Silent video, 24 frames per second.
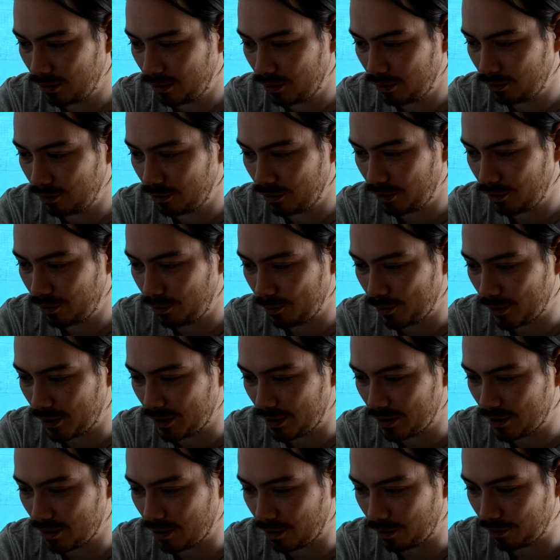No, never
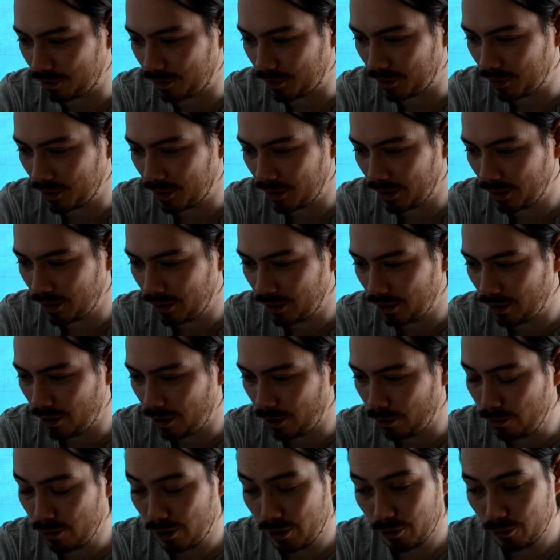mind, it's nothing.
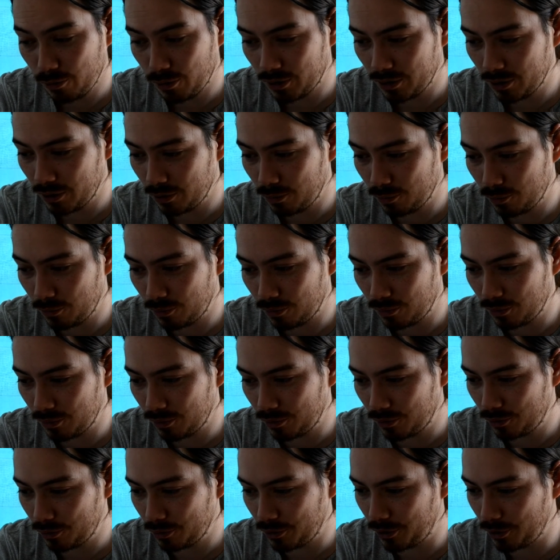I really wanted
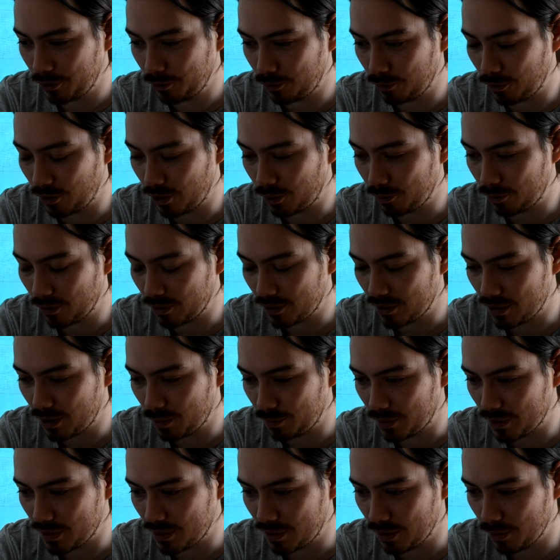to hear more about
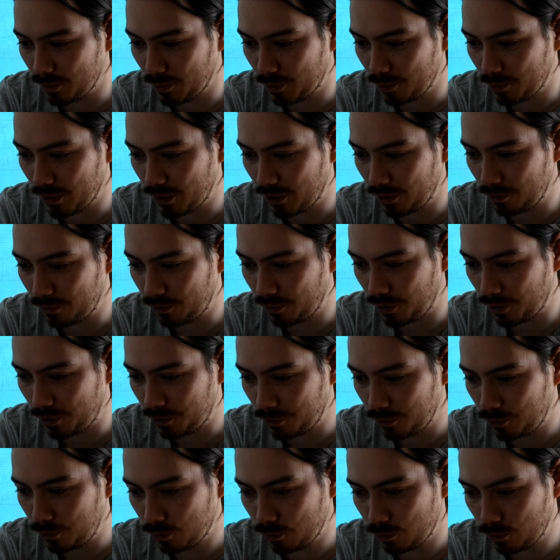Saibasama, but I thought
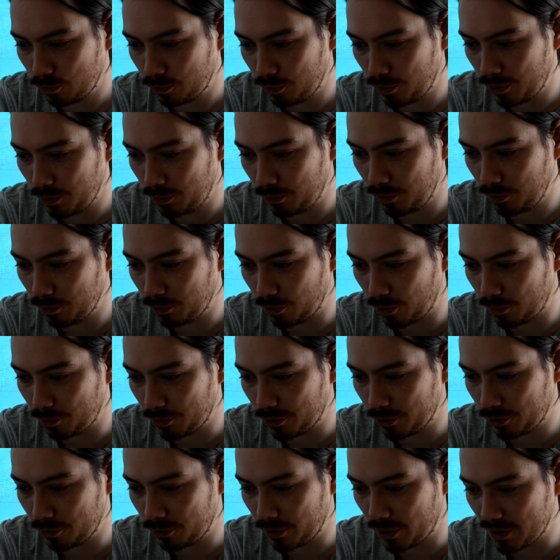it would be
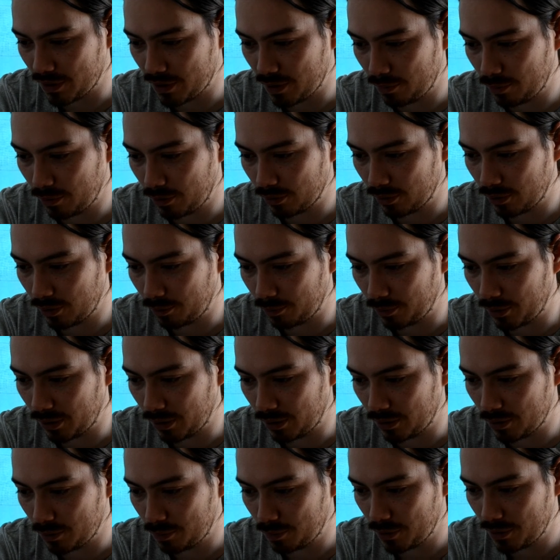proper to ask about a man,
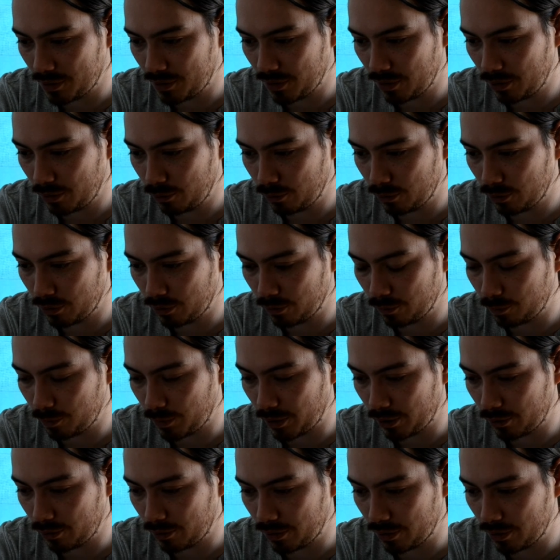especially one of
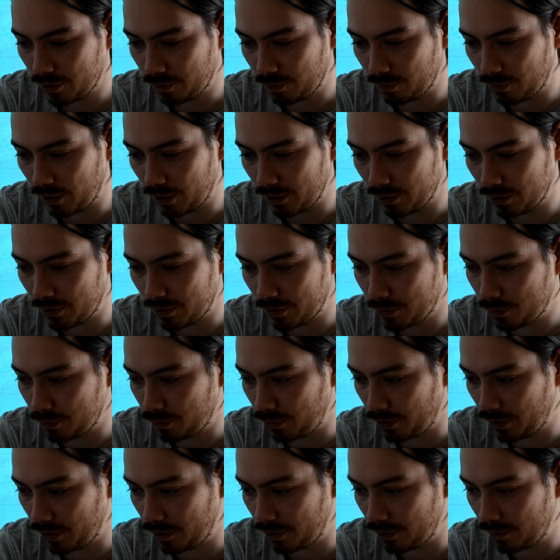my grandfather's
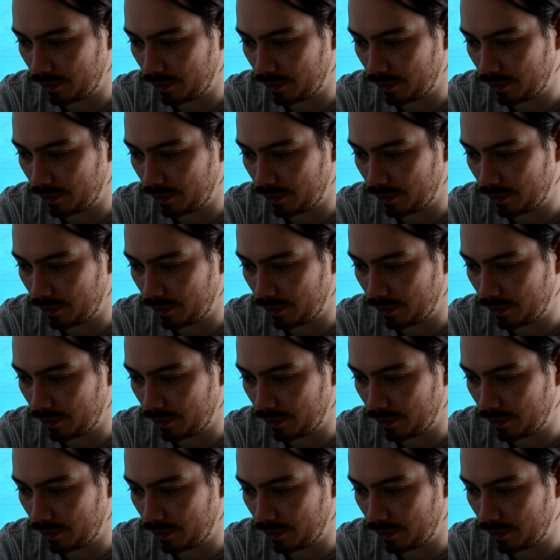friends.